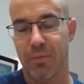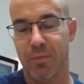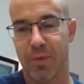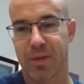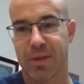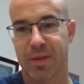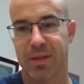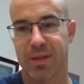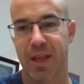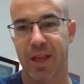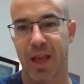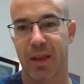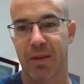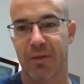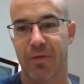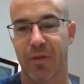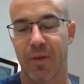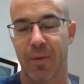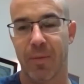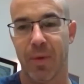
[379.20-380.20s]
saying
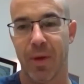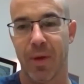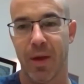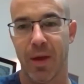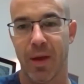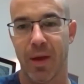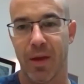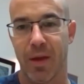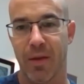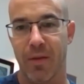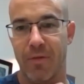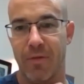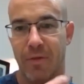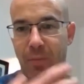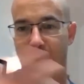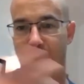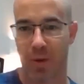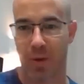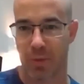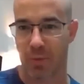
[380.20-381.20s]
from
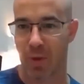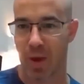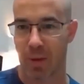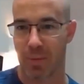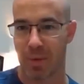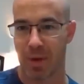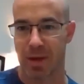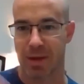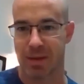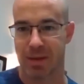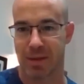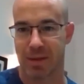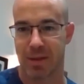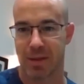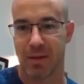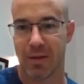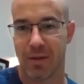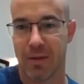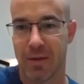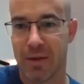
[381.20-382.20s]
one of the rabbis
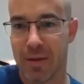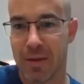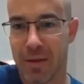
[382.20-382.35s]
in